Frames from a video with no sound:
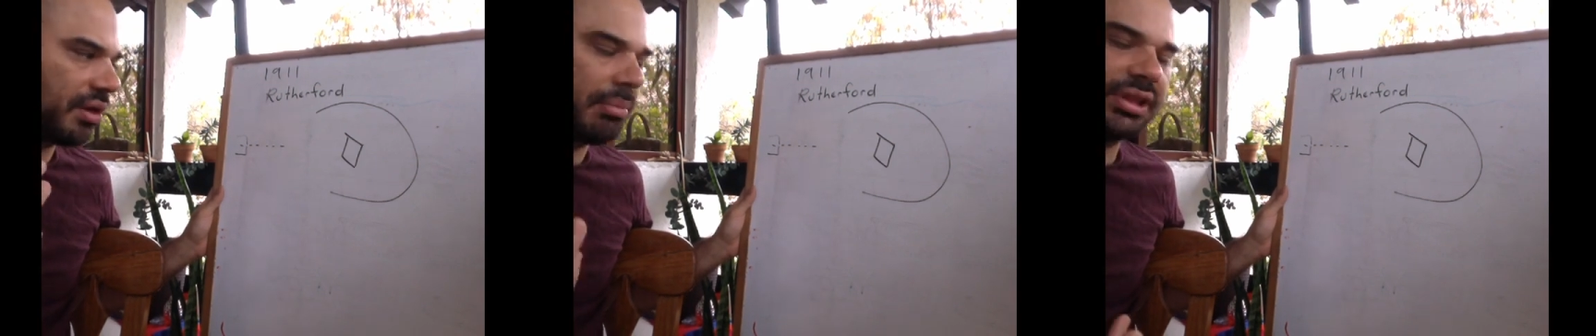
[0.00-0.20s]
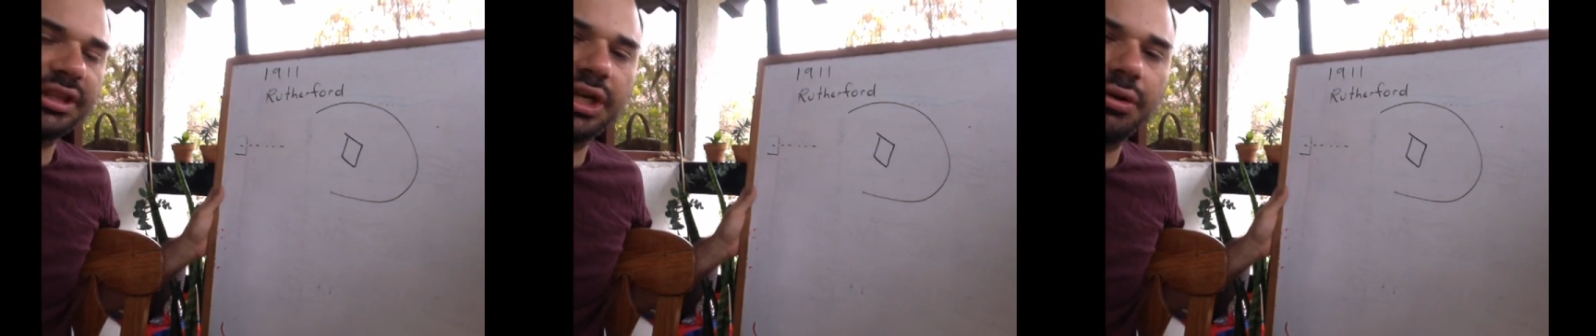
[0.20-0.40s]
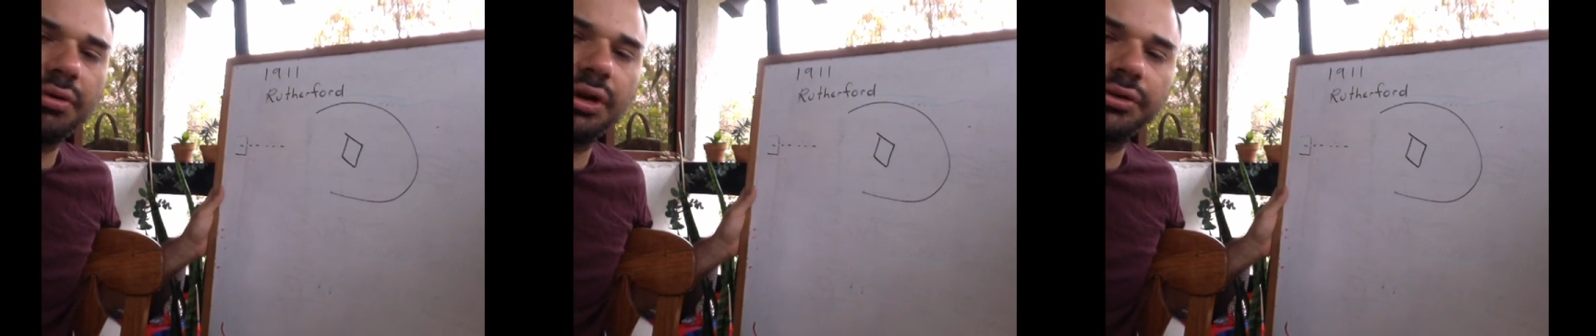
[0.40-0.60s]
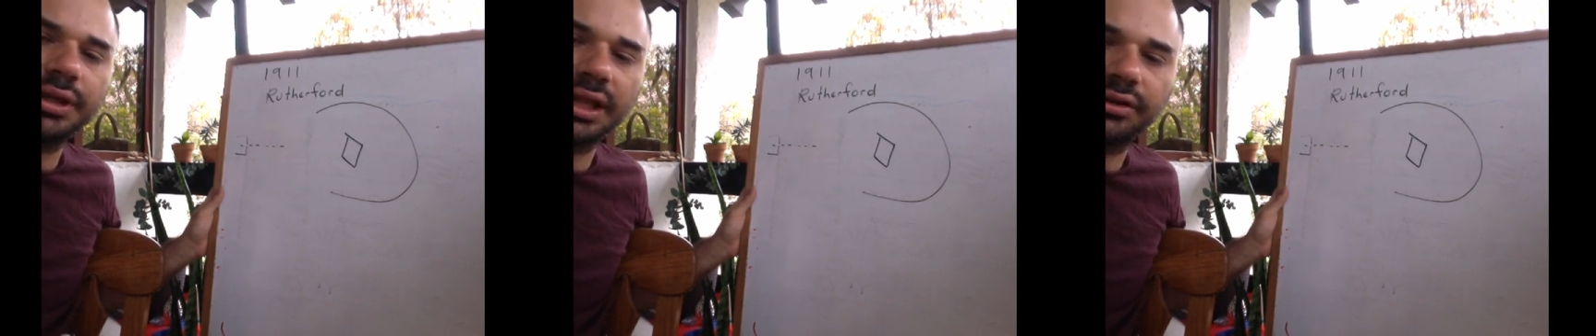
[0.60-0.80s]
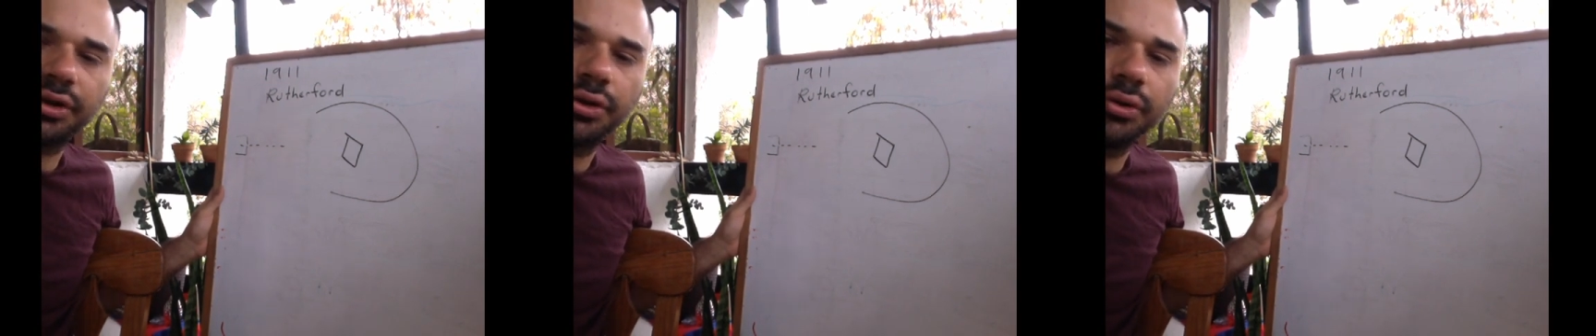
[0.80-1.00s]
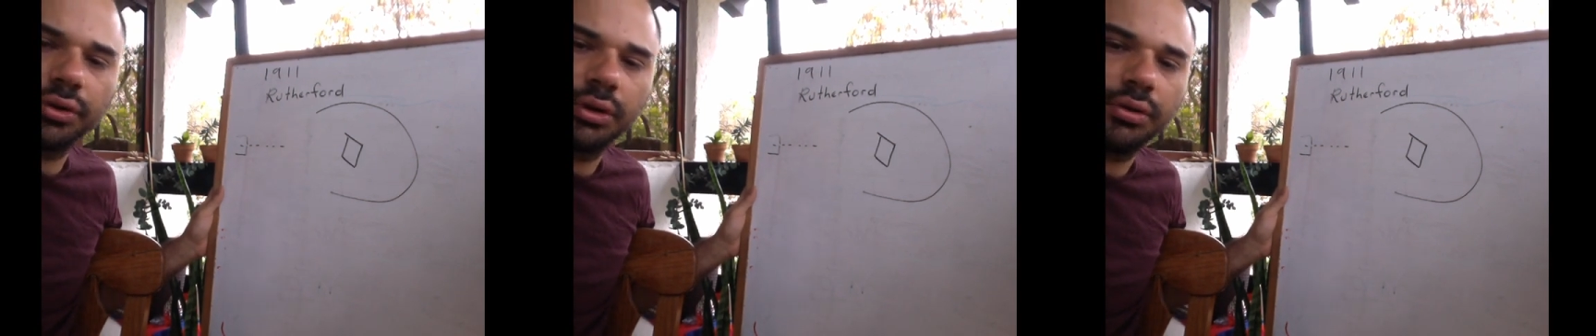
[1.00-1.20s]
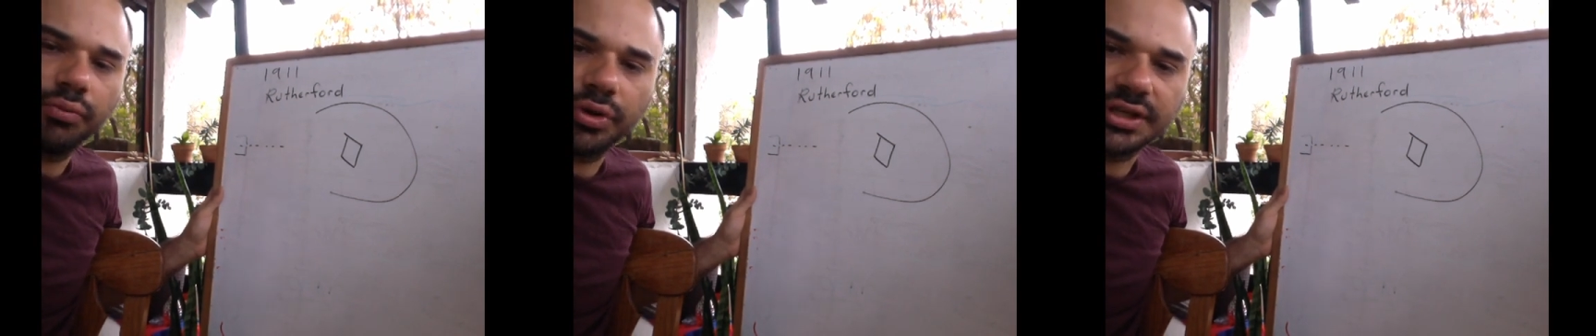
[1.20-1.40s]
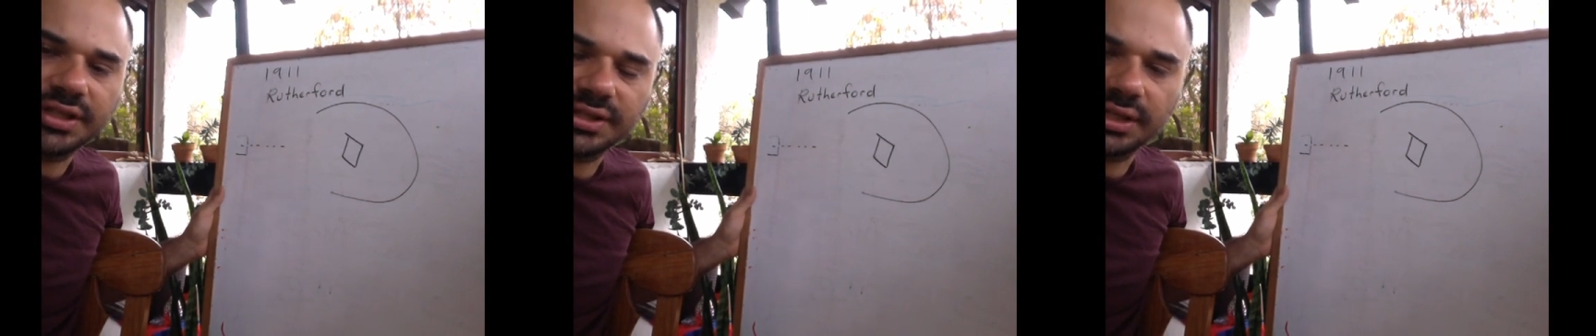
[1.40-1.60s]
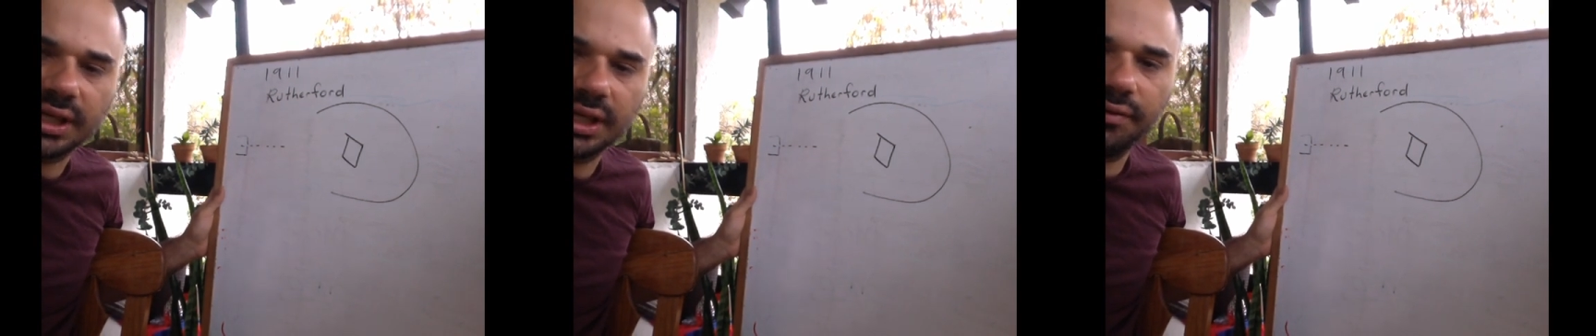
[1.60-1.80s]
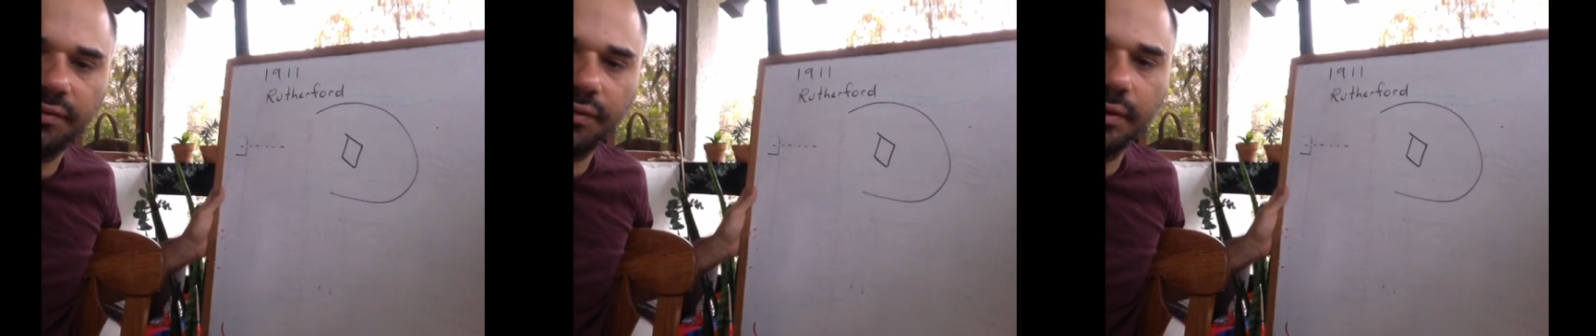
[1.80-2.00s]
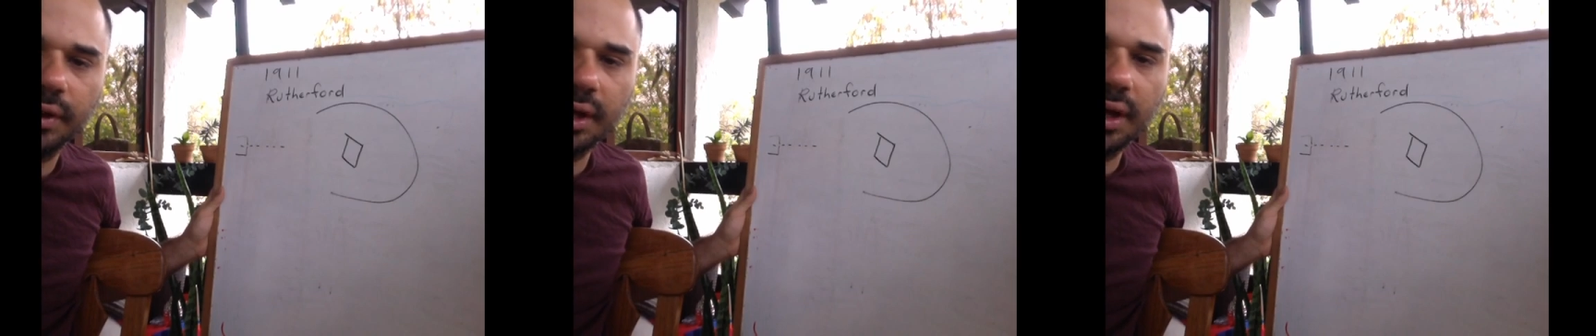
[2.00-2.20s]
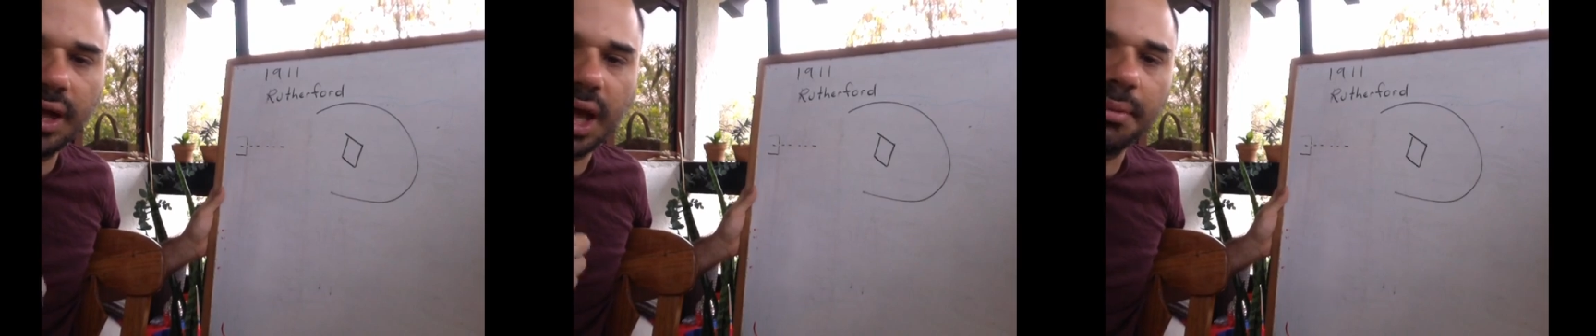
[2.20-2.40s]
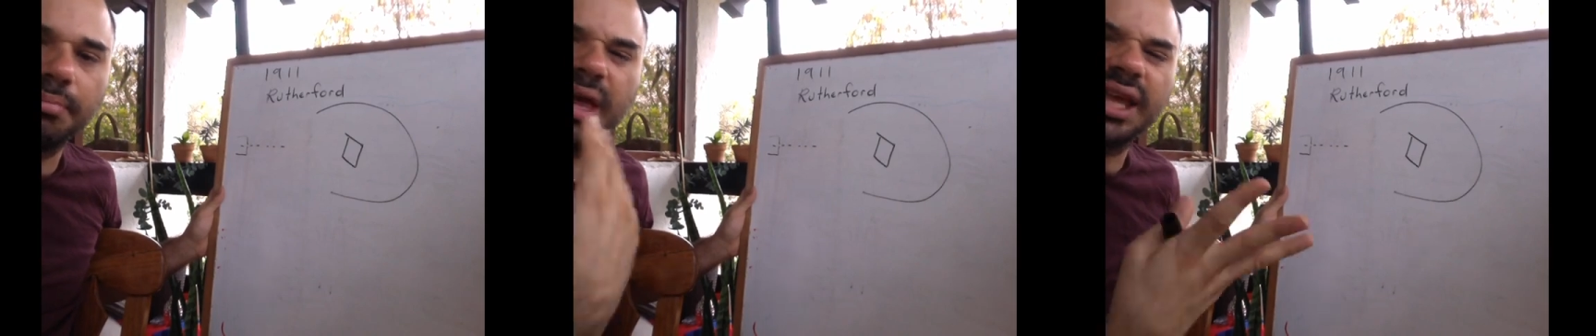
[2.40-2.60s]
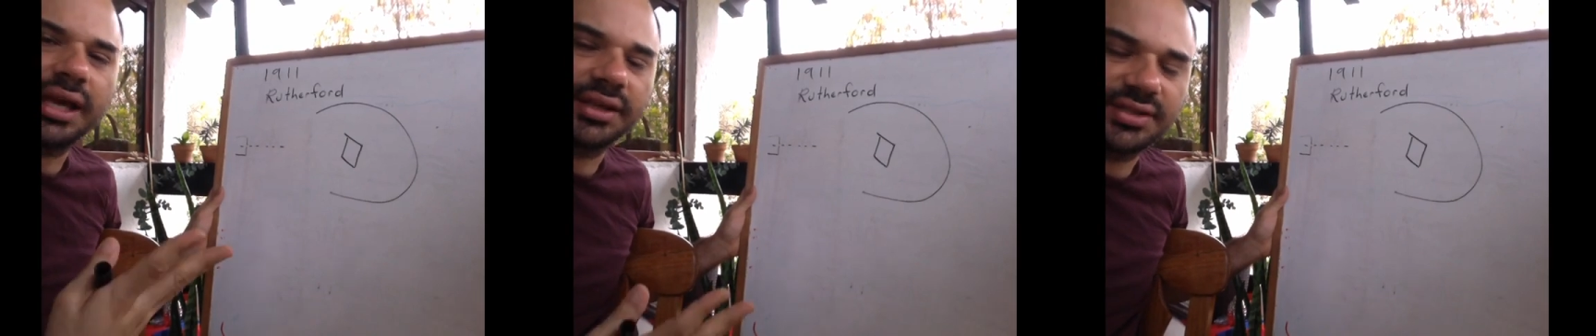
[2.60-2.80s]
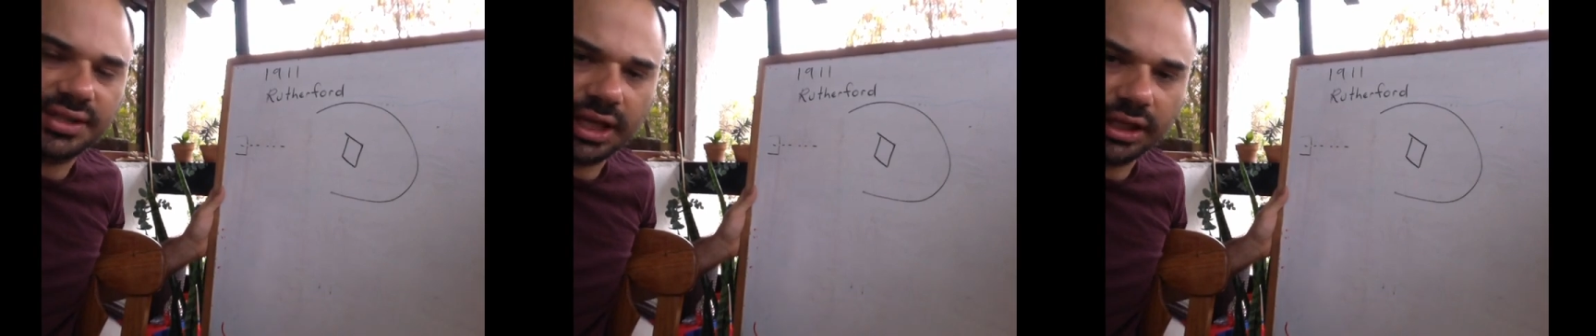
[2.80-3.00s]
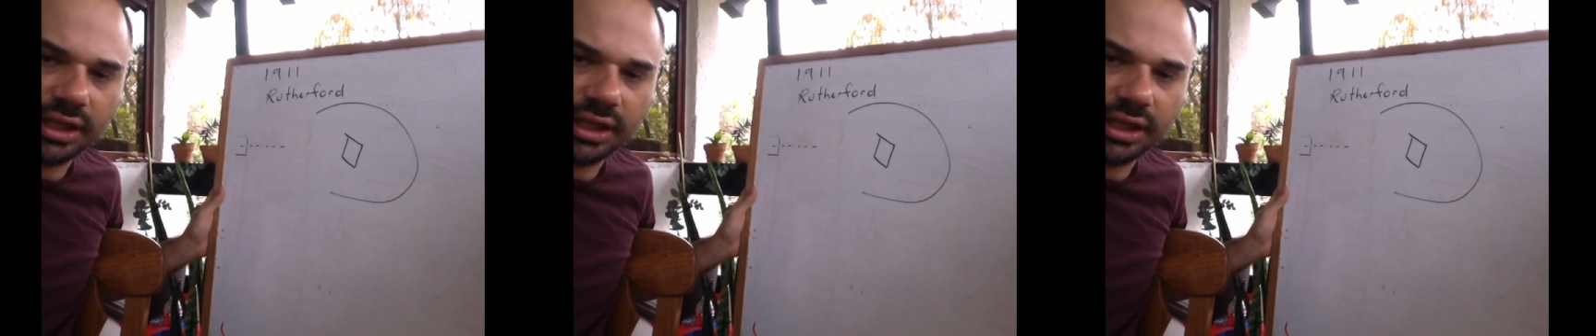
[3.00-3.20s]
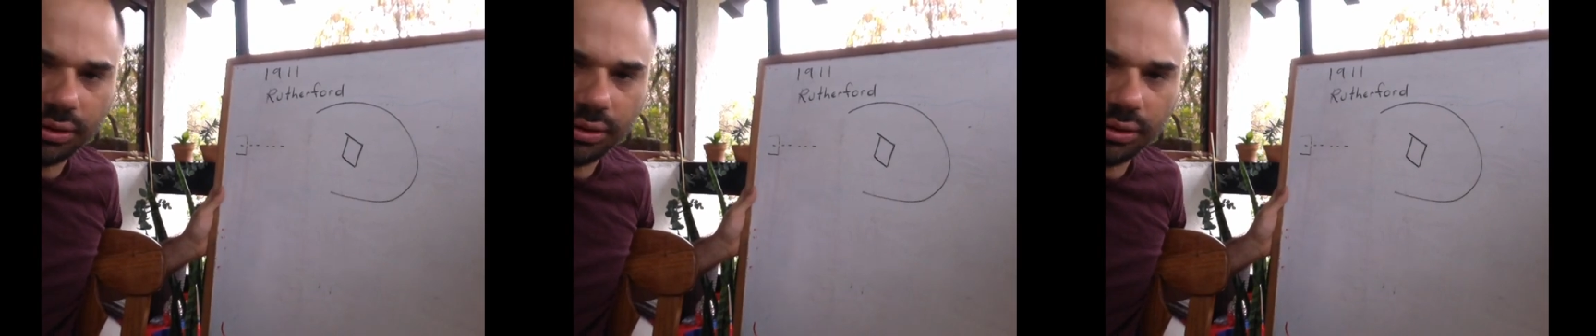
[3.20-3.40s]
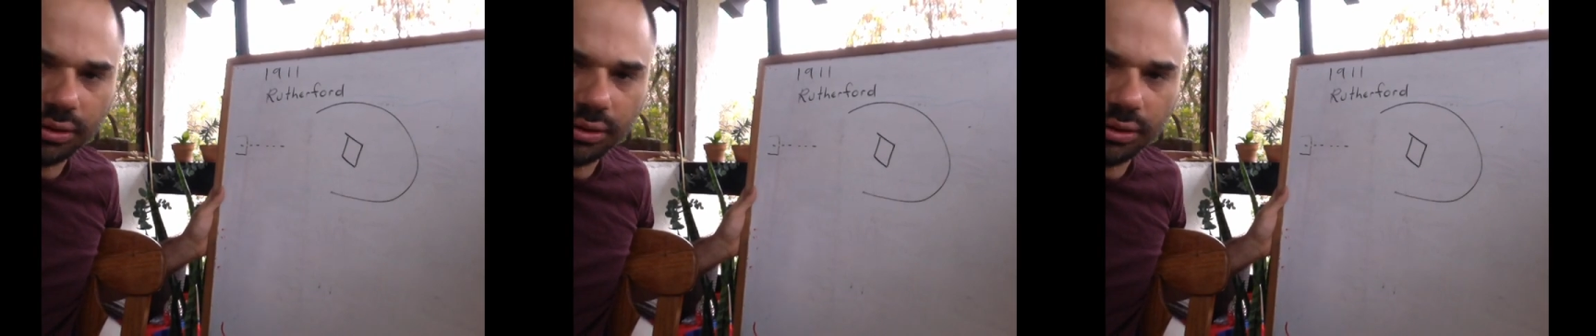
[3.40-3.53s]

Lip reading: material that could receive and make a signal